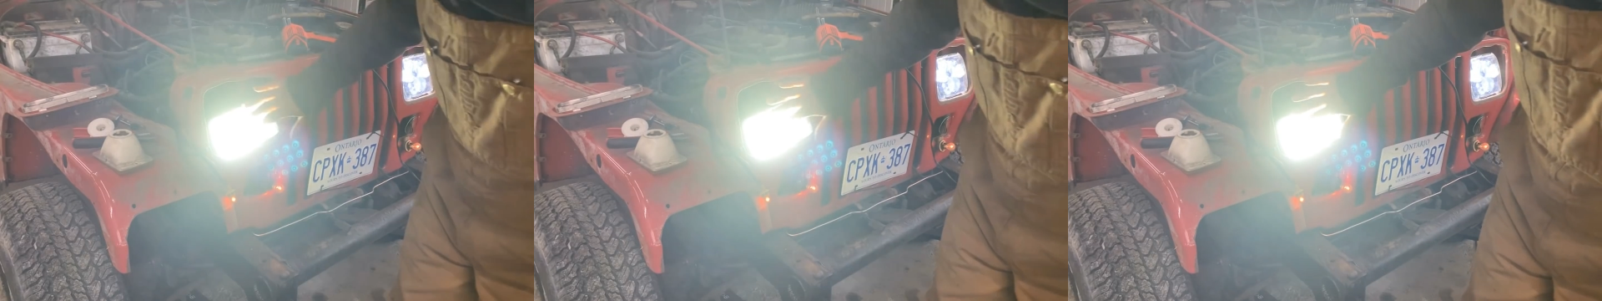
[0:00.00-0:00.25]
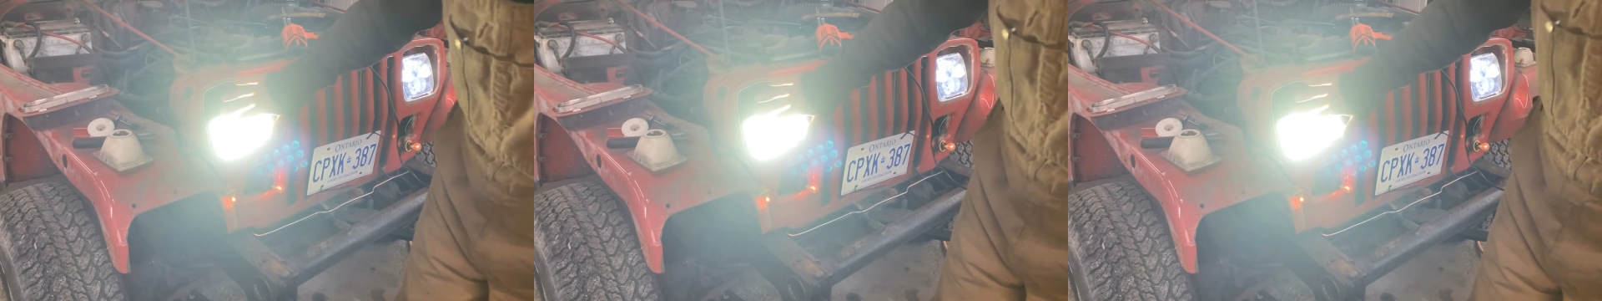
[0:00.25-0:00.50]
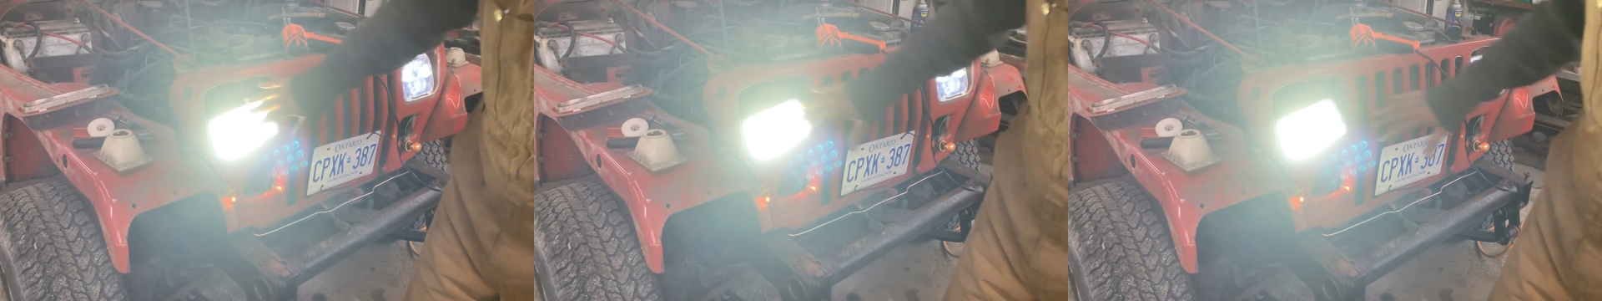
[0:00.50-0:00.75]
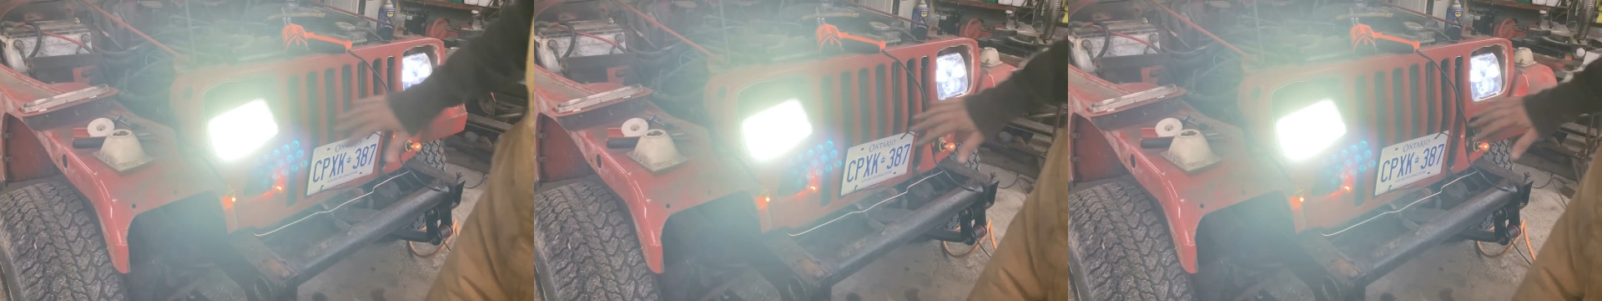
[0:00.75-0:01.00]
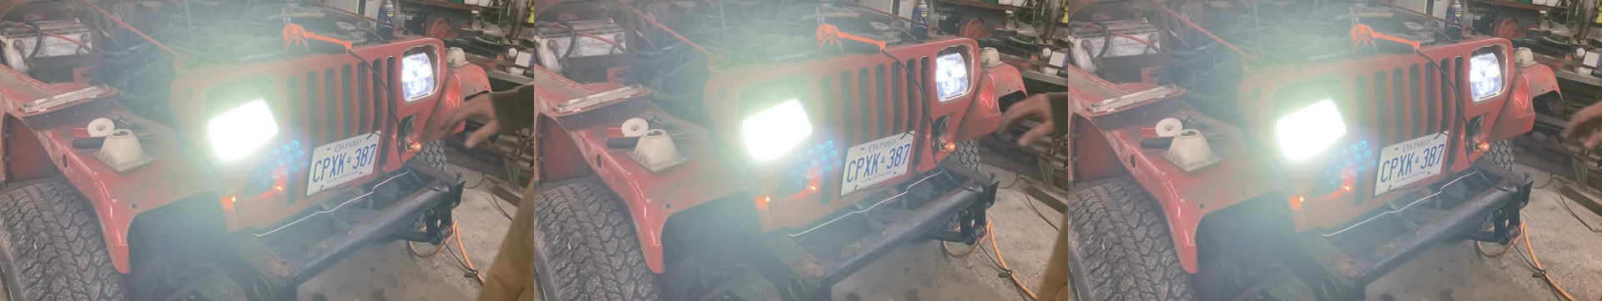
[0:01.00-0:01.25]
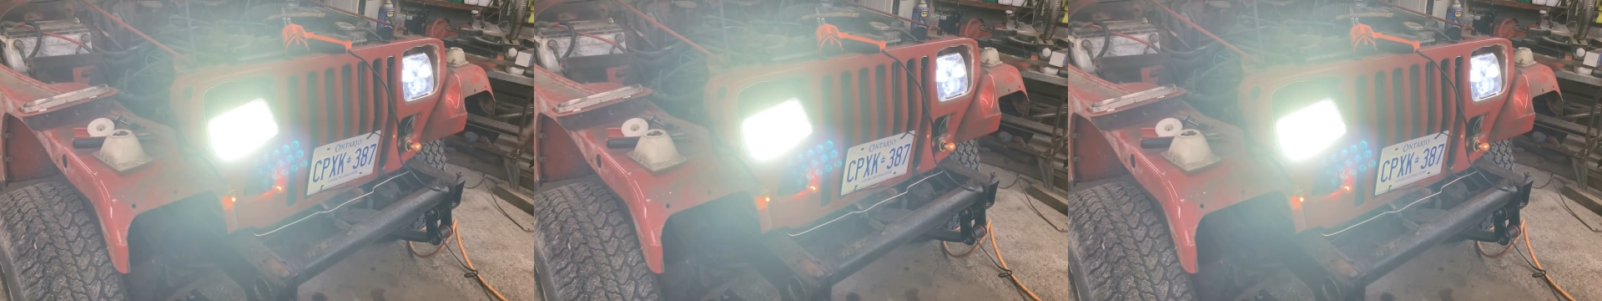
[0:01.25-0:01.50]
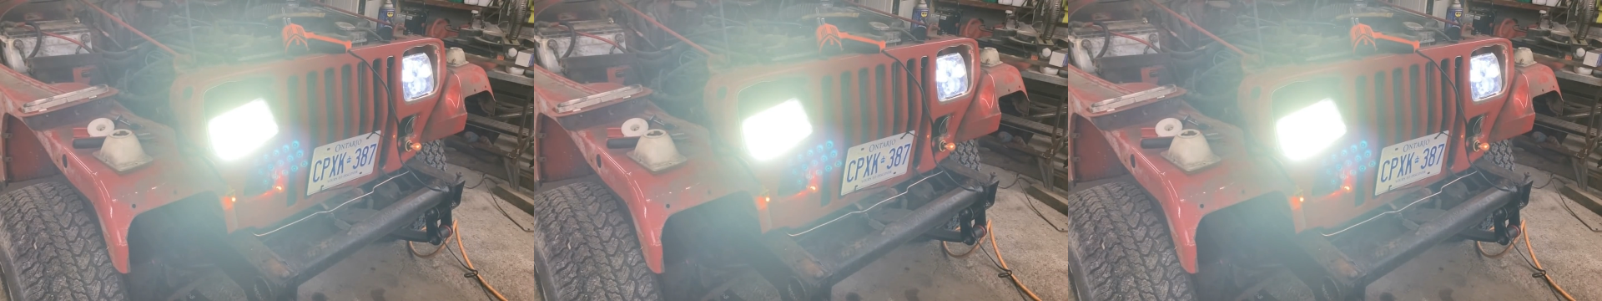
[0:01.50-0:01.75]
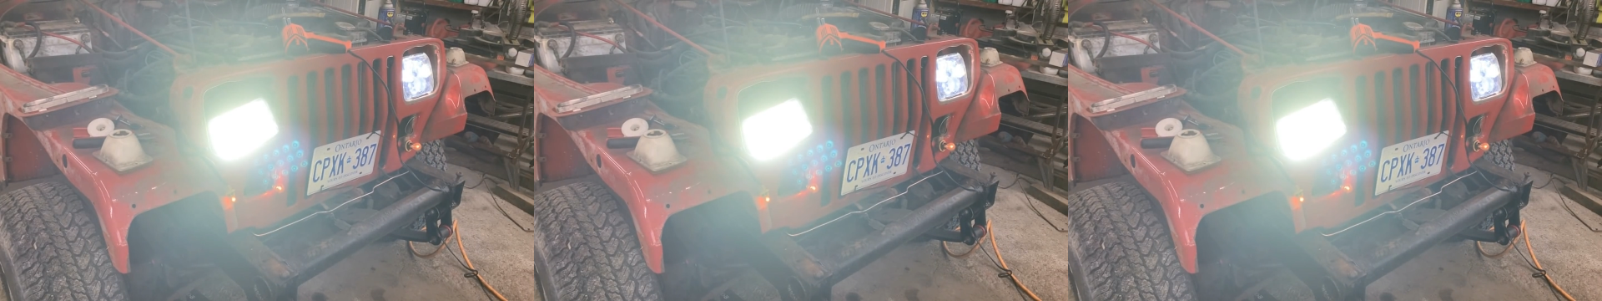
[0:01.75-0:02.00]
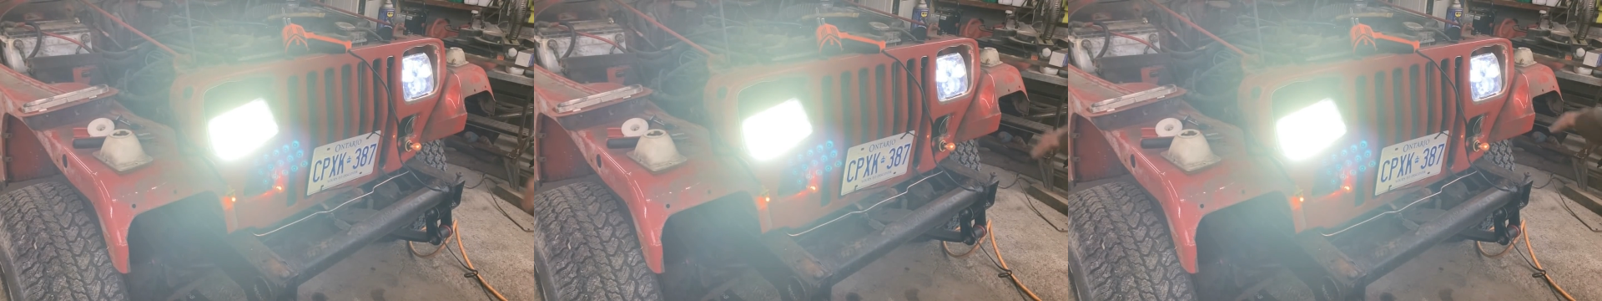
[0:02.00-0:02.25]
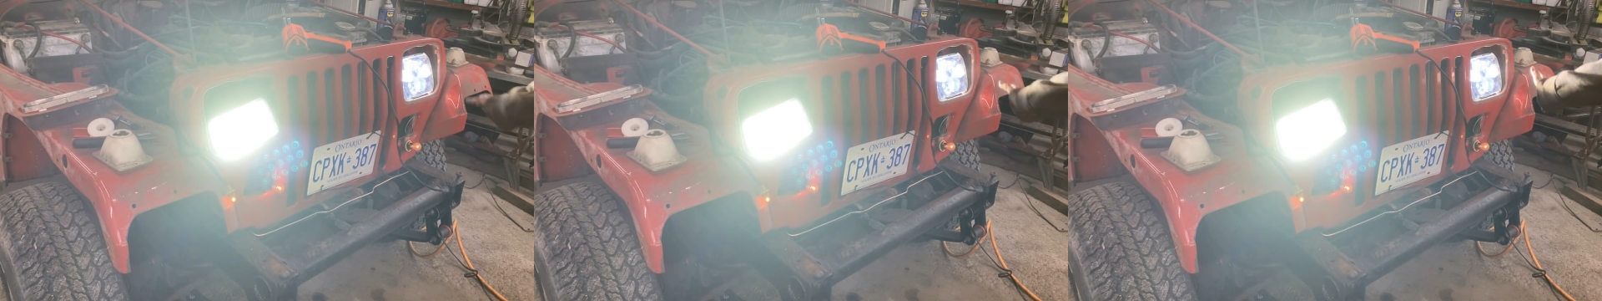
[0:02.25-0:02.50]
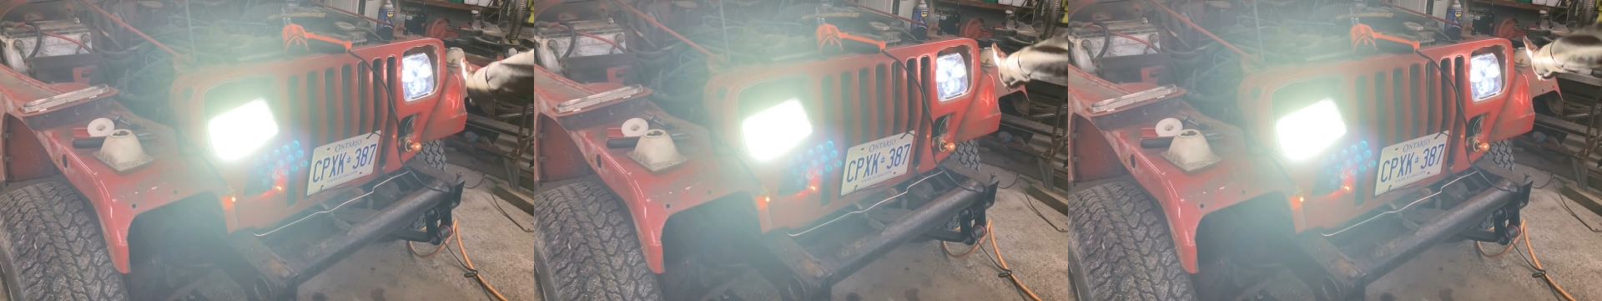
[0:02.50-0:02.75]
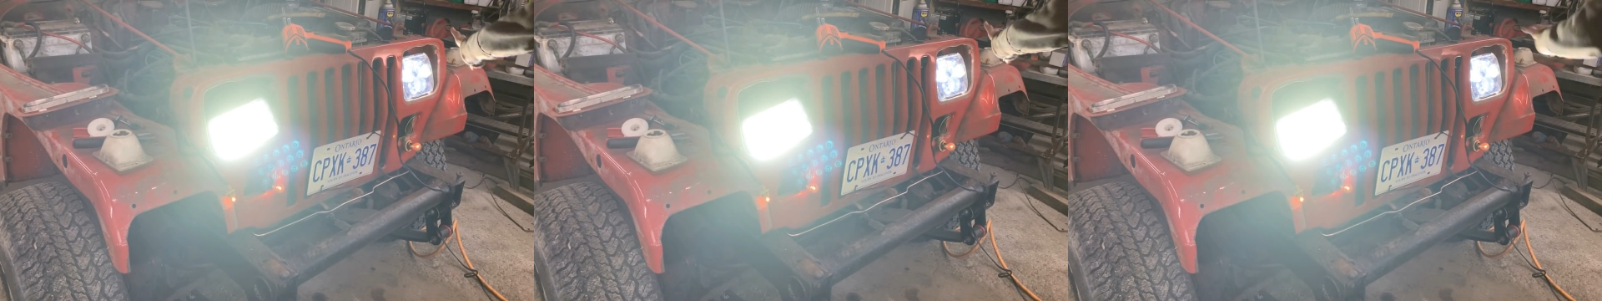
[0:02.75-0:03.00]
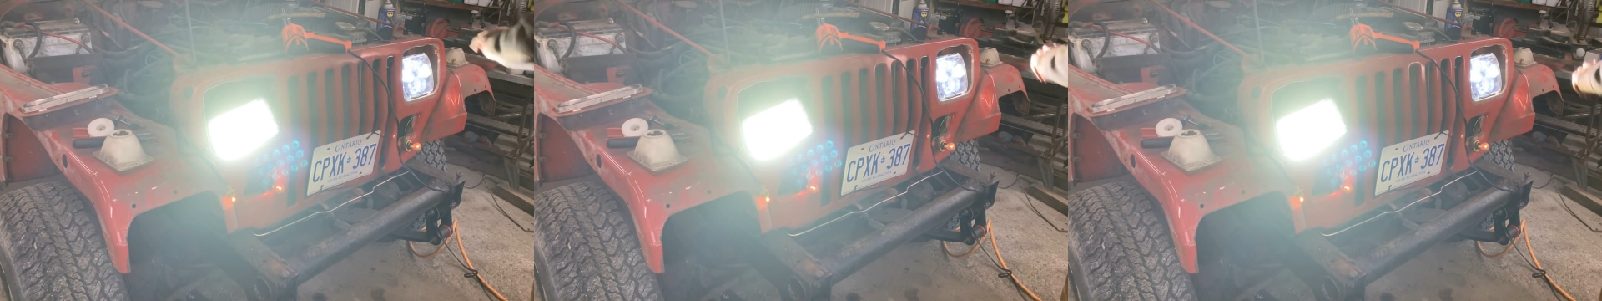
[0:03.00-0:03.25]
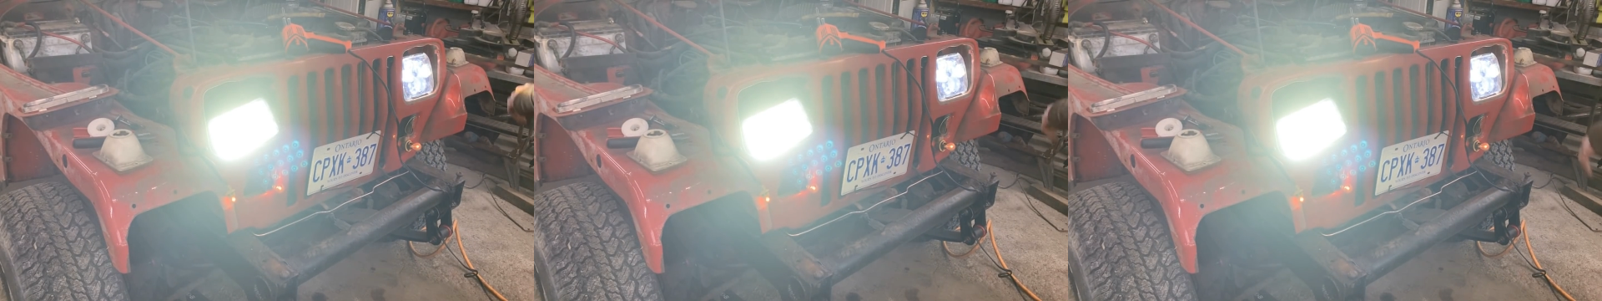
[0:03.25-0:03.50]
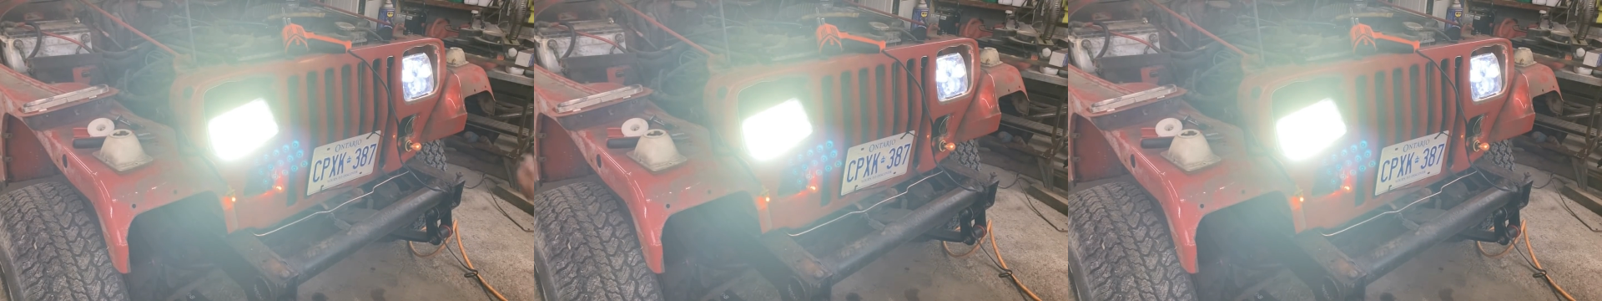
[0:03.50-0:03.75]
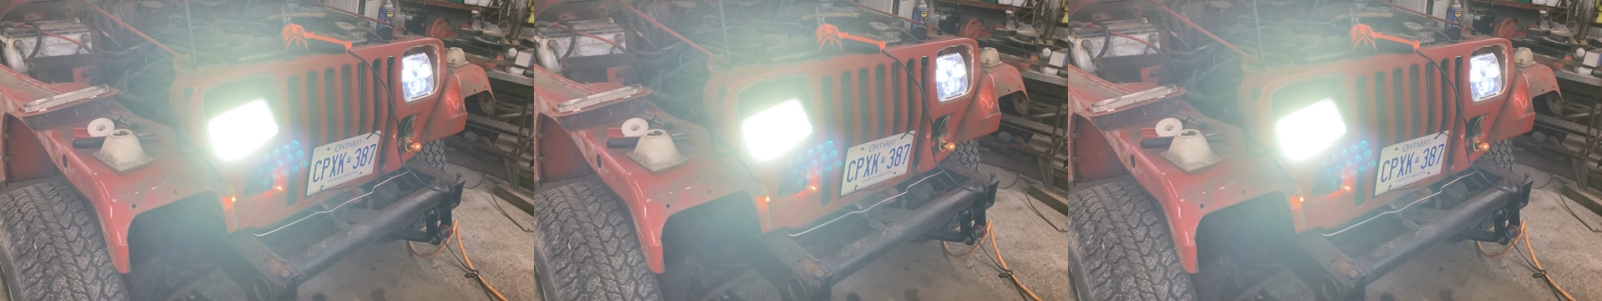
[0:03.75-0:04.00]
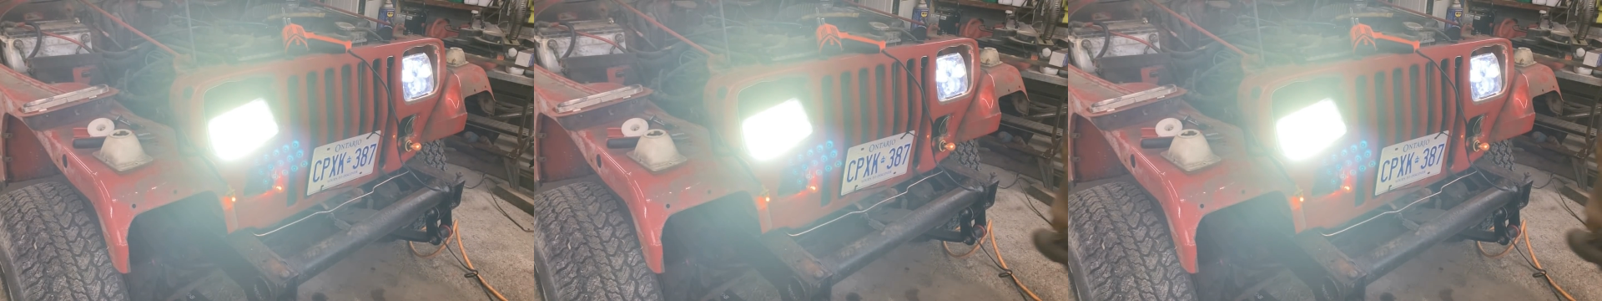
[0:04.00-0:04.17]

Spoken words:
No face is visible, so there are no lips to read.